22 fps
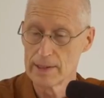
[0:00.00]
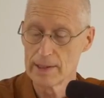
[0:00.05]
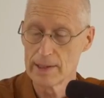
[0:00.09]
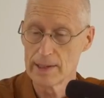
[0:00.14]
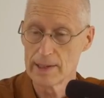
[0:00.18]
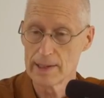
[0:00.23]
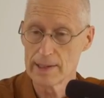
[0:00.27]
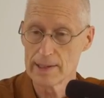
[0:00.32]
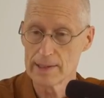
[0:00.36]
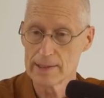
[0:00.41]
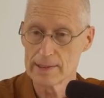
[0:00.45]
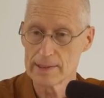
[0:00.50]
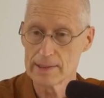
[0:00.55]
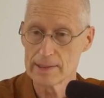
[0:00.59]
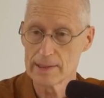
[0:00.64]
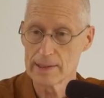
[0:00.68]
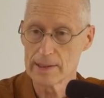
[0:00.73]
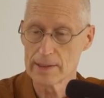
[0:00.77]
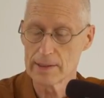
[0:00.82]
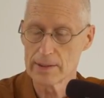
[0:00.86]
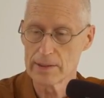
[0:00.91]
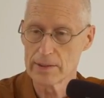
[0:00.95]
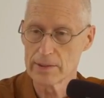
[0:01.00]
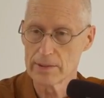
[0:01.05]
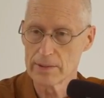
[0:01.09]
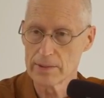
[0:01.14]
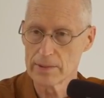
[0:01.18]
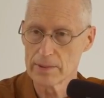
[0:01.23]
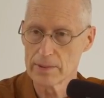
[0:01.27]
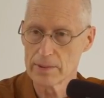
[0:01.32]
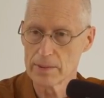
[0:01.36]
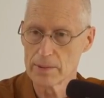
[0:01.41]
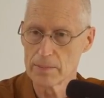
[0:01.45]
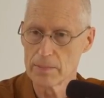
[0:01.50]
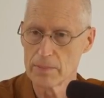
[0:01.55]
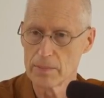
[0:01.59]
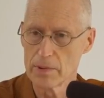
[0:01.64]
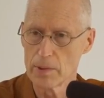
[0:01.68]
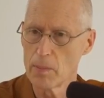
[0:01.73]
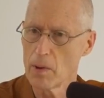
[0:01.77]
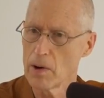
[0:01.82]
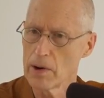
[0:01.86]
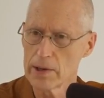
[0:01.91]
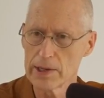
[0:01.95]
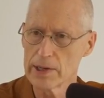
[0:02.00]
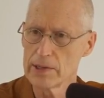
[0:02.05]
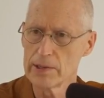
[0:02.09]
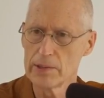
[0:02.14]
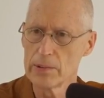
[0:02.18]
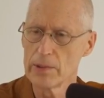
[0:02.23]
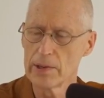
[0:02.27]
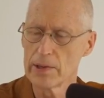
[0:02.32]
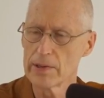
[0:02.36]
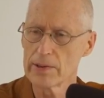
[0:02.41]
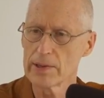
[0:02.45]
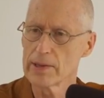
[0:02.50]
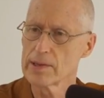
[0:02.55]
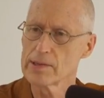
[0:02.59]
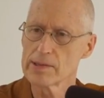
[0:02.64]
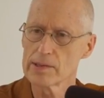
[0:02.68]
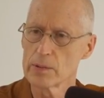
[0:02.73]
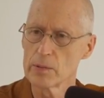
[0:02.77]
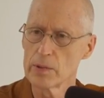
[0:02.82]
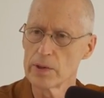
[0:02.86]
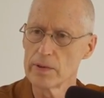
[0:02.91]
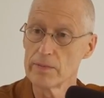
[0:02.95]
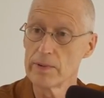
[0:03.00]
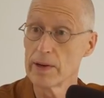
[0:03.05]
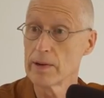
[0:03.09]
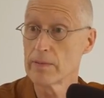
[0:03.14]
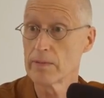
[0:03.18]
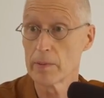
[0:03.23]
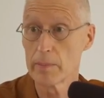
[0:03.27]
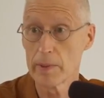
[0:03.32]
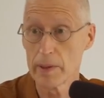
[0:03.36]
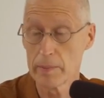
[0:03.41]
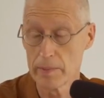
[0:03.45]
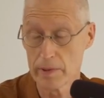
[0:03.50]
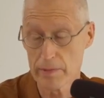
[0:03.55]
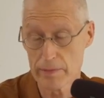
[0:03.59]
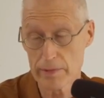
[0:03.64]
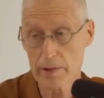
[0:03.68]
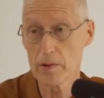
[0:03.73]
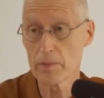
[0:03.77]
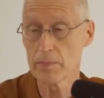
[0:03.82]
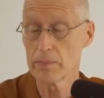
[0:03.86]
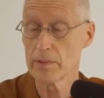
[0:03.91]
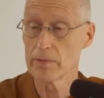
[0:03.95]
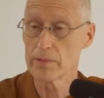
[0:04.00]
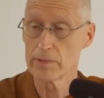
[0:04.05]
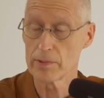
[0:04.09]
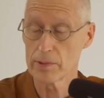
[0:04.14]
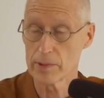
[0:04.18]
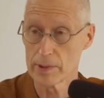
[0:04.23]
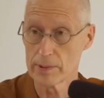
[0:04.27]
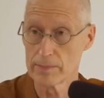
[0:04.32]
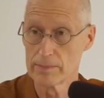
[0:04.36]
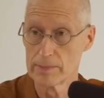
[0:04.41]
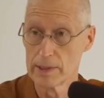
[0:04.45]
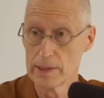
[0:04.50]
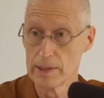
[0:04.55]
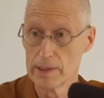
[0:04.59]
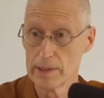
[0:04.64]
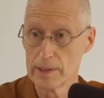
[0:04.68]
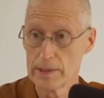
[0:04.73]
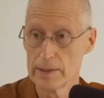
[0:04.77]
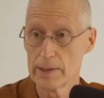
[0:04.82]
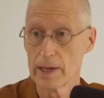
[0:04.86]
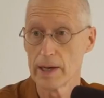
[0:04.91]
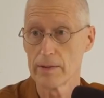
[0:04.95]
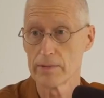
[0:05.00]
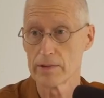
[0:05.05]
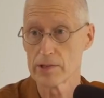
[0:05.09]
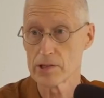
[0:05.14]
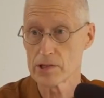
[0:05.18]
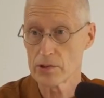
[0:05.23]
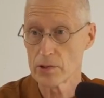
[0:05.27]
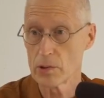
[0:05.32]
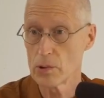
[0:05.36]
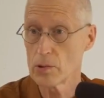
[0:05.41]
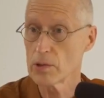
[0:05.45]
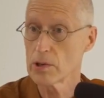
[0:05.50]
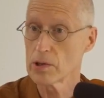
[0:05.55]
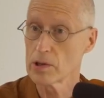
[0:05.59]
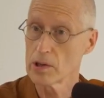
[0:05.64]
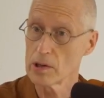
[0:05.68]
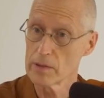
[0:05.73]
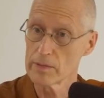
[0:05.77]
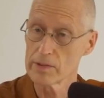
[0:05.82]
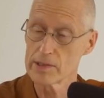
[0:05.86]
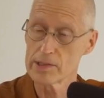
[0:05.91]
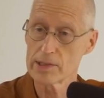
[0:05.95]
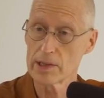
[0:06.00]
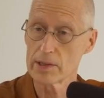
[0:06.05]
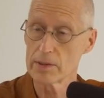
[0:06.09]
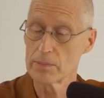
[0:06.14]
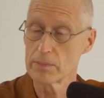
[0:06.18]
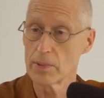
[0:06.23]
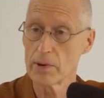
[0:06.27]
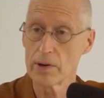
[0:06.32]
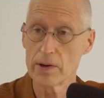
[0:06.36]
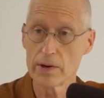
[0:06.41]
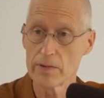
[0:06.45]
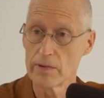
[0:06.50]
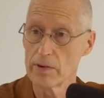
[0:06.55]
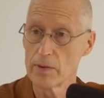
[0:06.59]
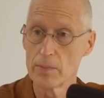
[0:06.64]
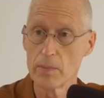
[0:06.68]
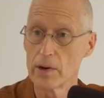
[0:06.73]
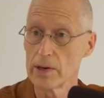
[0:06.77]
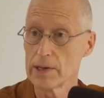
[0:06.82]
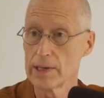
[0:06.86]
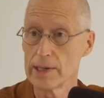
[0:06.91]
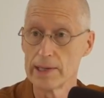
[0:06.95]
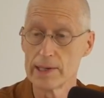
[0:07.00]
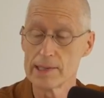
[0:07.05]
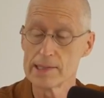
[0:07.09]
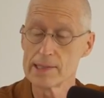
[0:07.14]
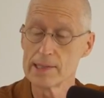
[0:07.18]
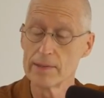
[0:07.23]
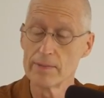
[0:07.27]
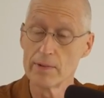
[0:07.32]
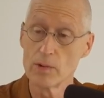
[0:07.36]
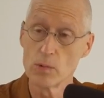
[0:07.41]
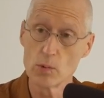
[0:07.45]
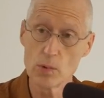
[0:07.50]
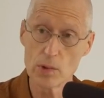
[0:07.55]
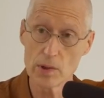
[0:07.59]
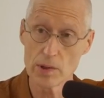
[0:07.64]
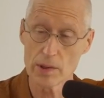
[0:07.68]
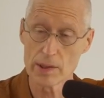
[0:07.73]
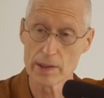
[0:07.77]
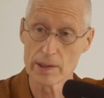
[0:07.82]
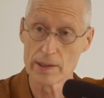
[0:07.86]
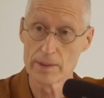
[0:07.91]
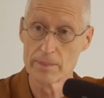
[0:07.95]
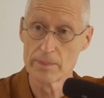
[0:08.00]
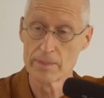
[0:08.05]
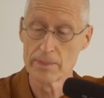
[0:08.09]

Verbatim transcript: and uh, the, the body doing things that we've never maybe felt before you have a stroke and all of a sudden part of your body doesn't even work.